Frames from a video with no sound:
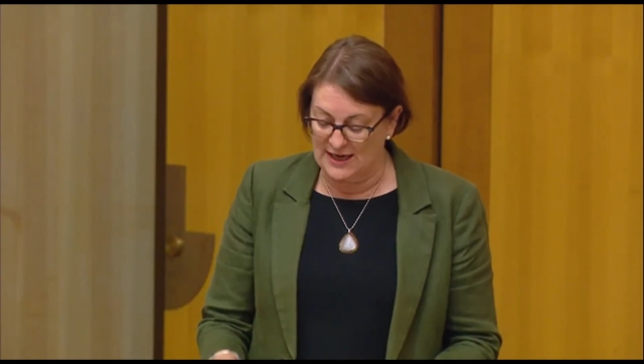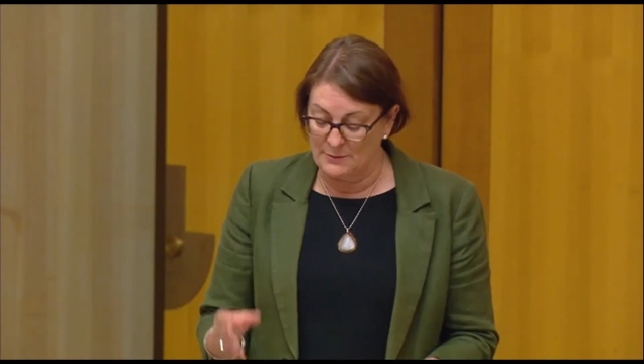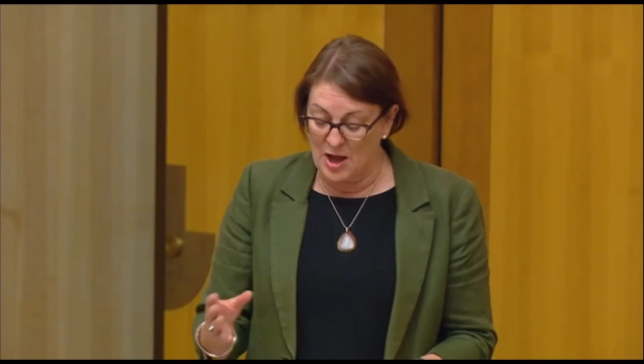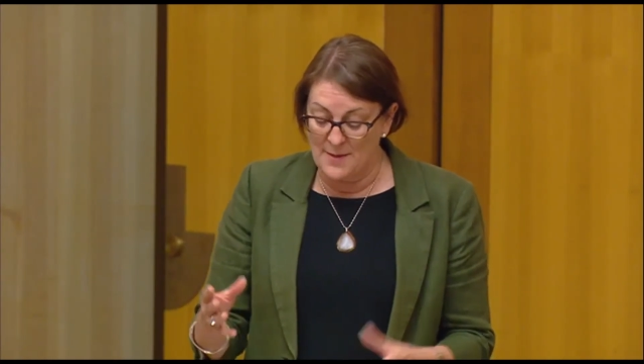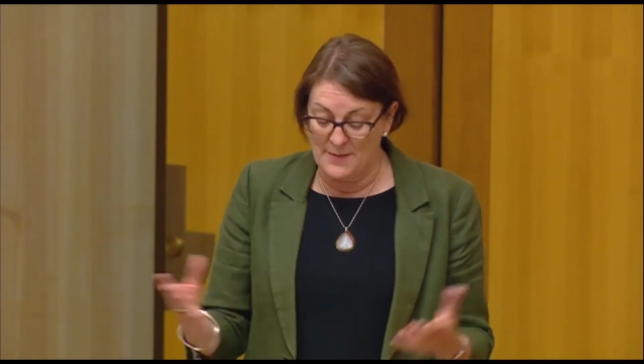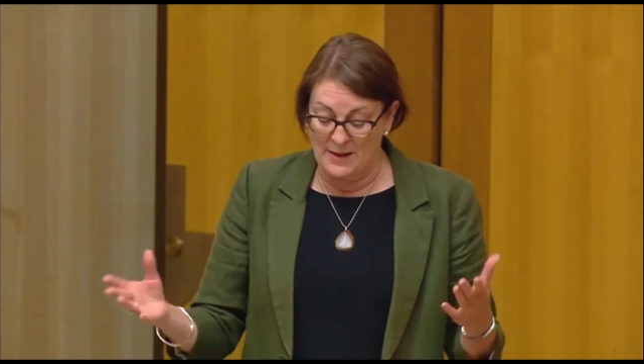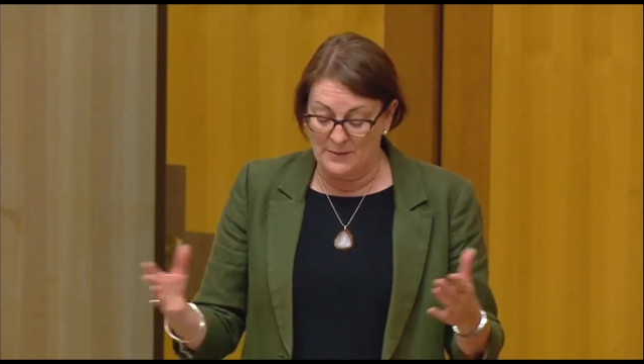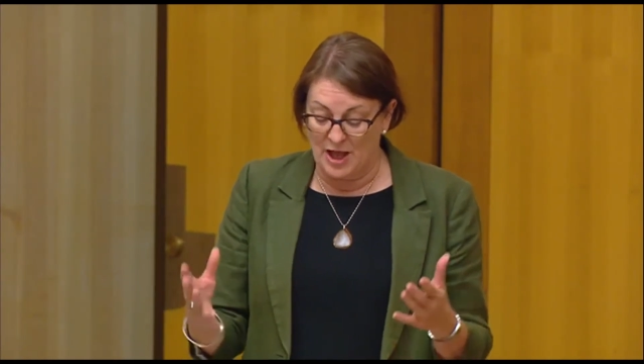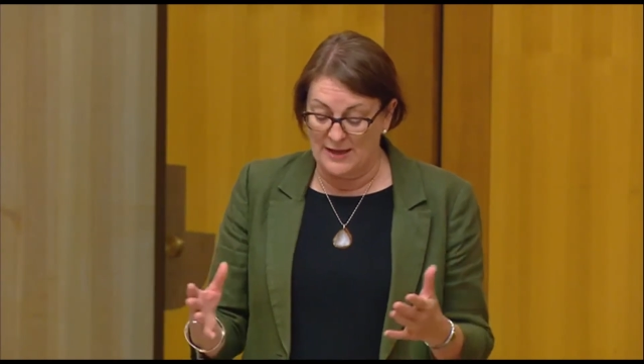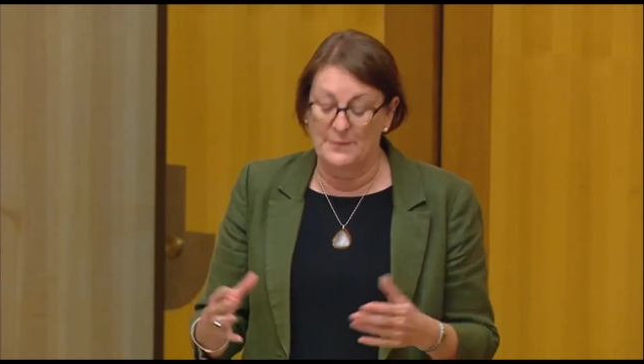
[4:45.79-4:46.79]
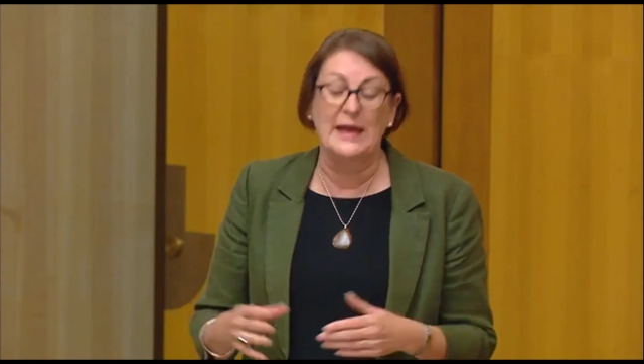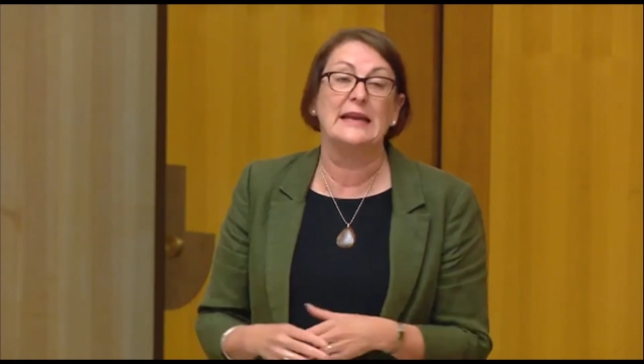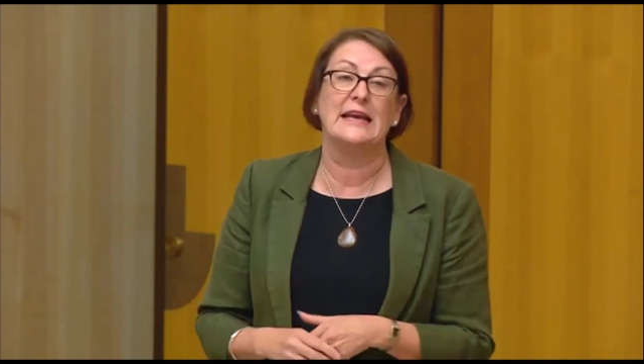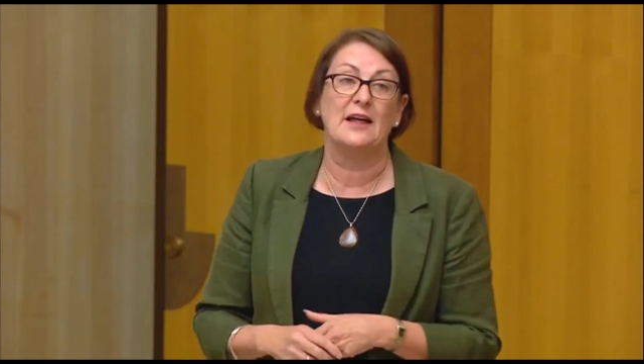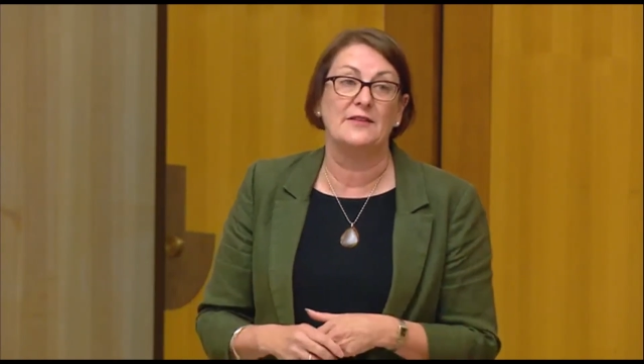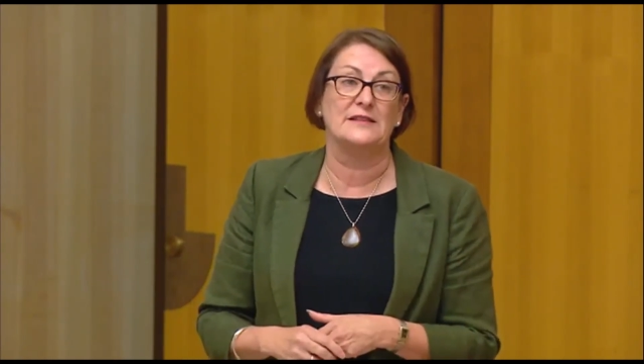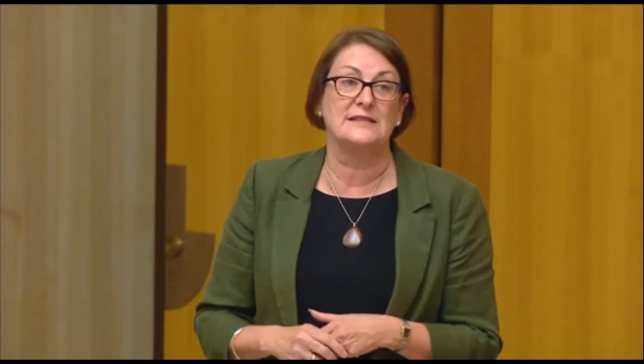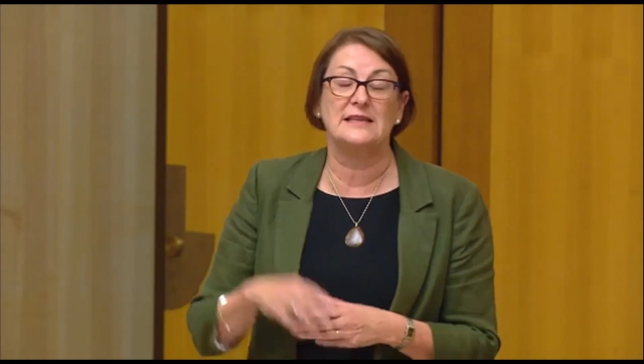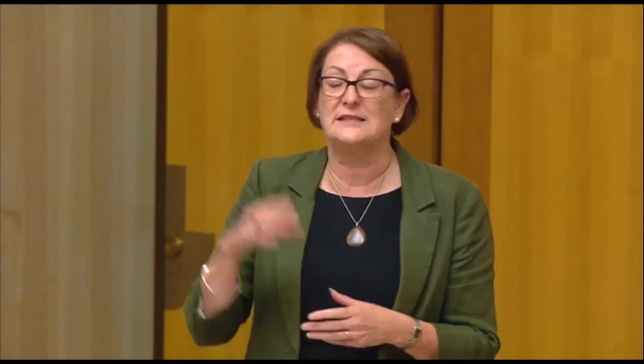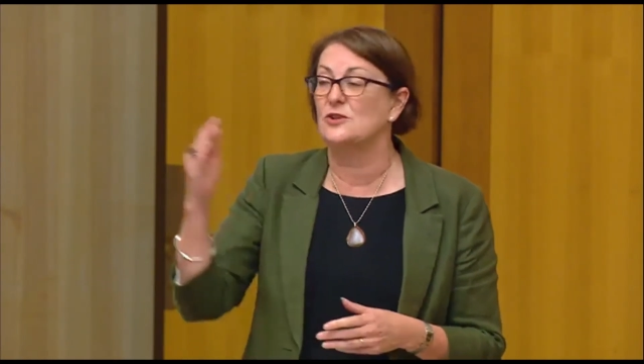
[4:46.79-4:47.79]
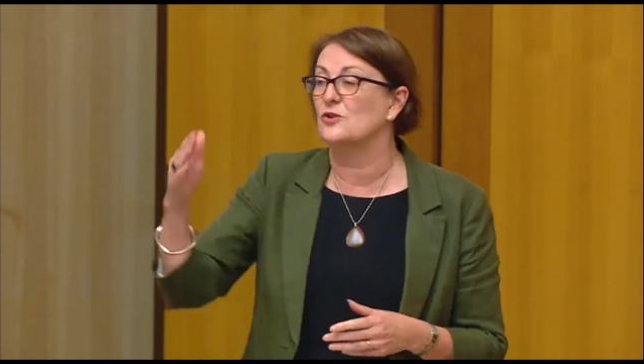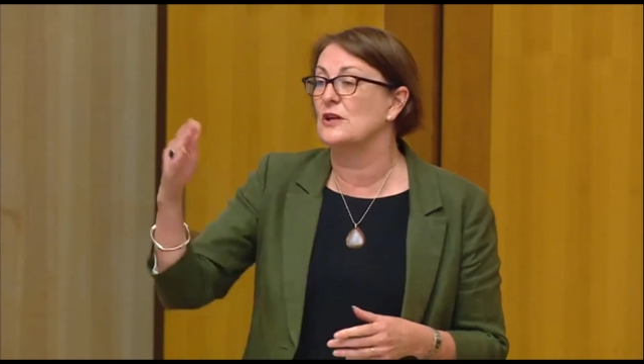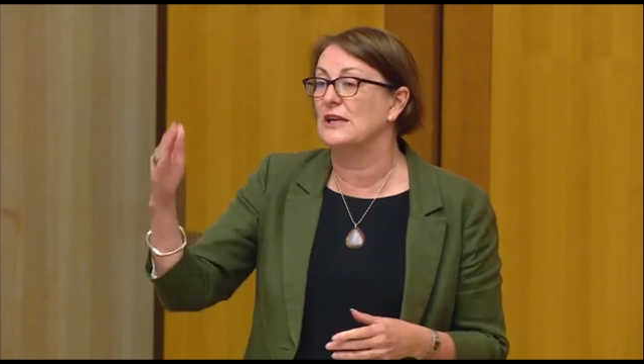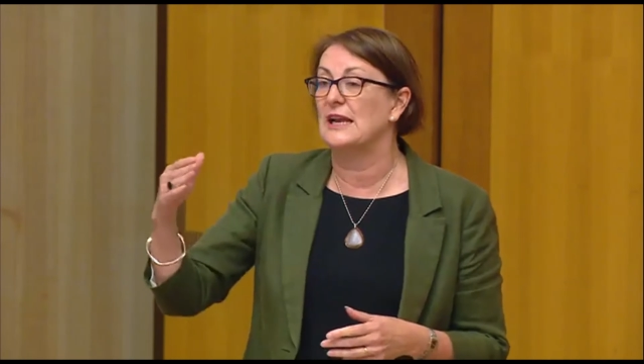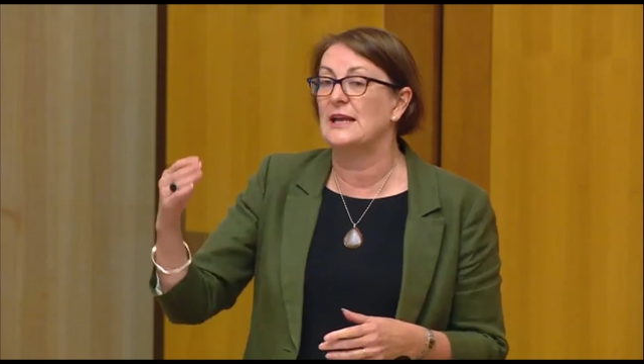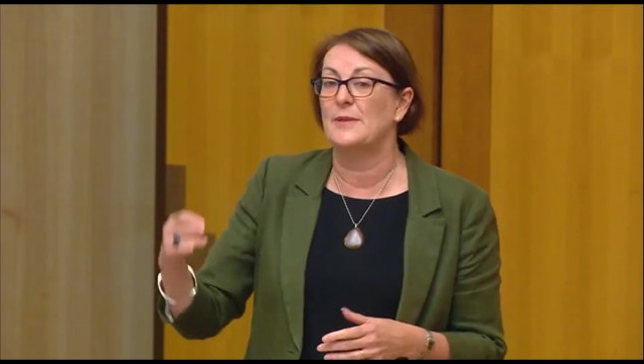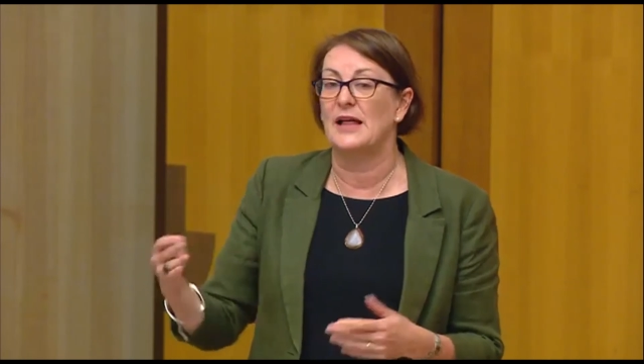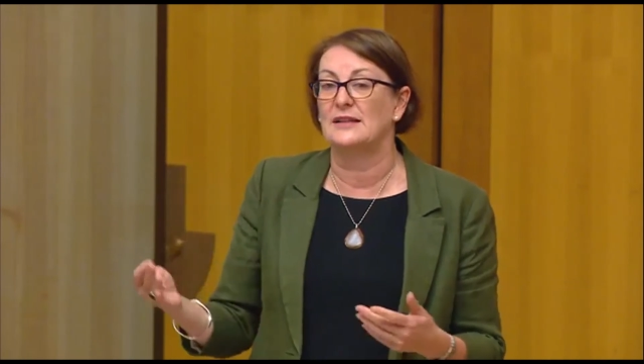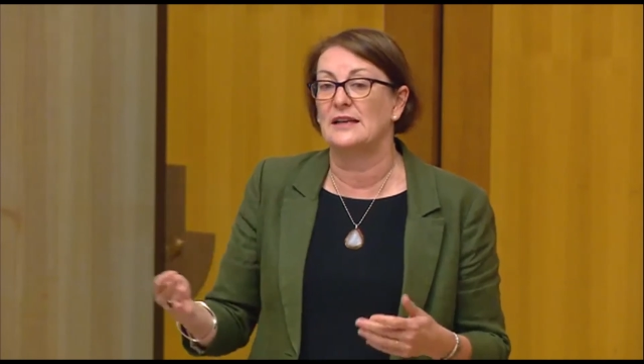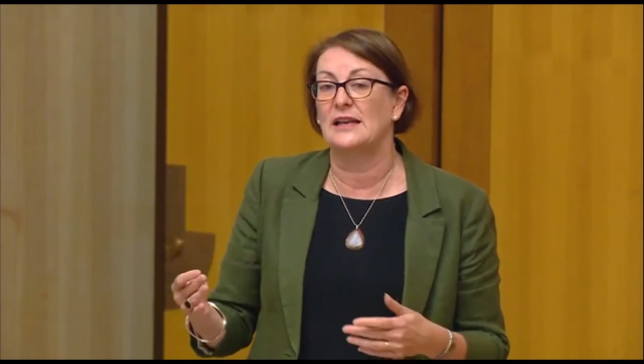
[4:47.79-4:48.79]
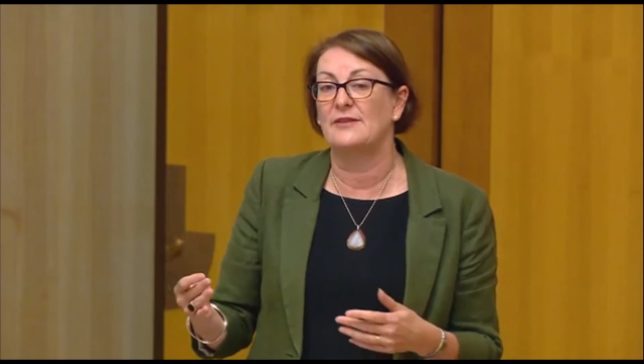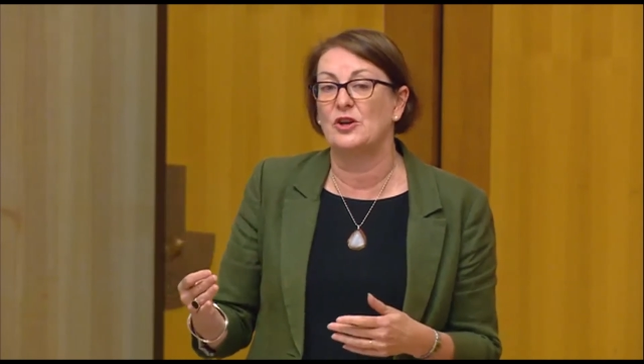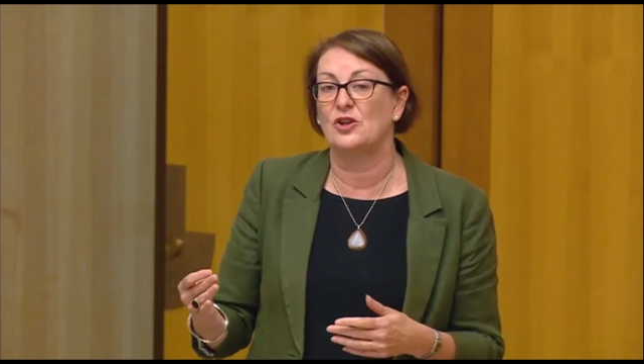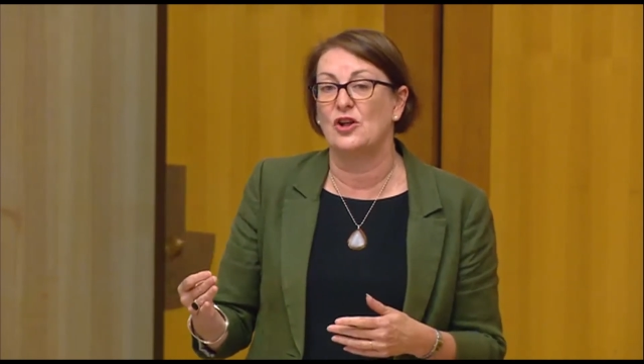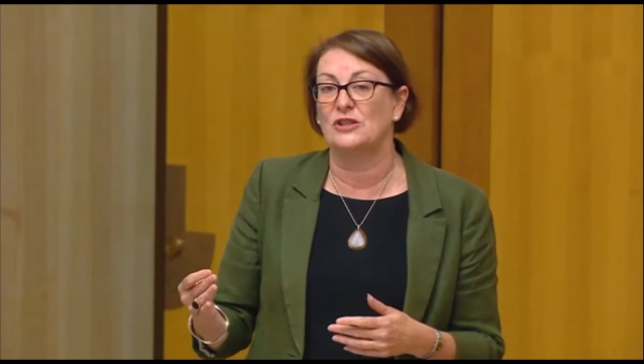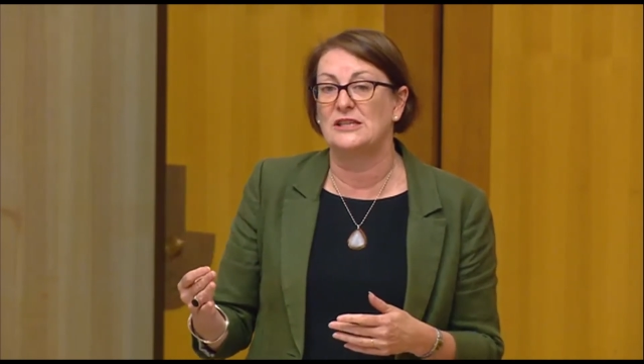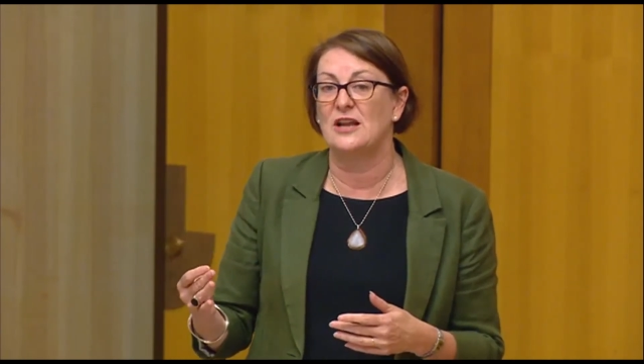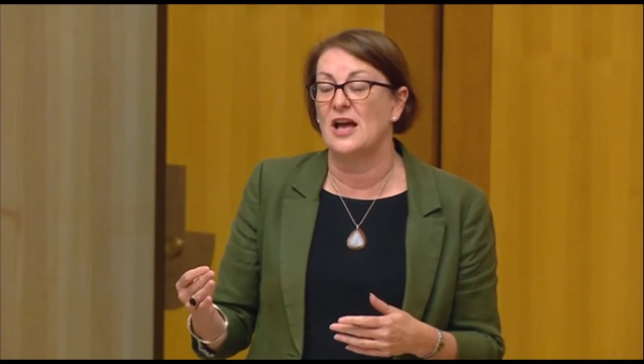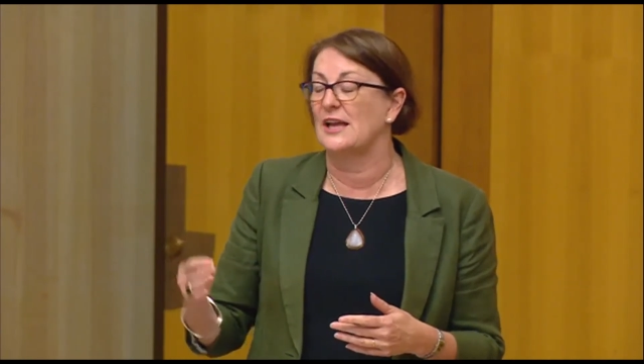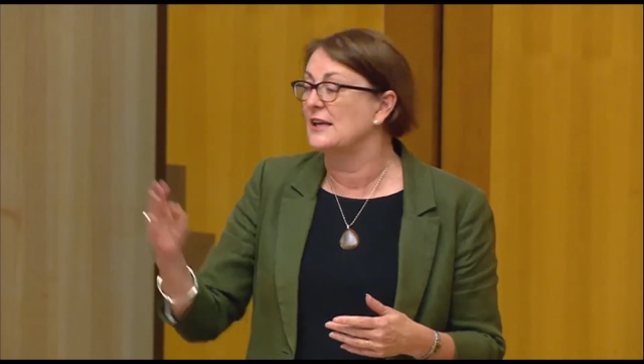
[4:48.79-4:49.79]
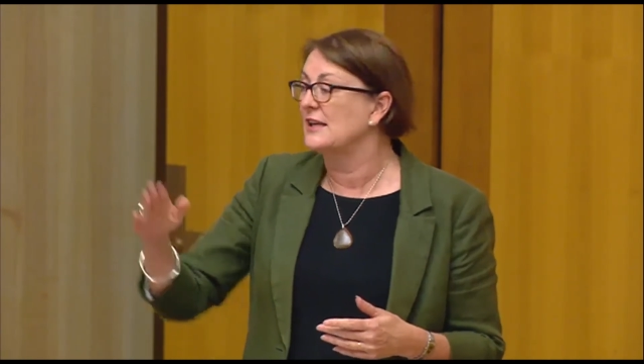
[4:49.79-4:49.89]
And my mum, like many others, has to look at an email at 11 o'clock tonight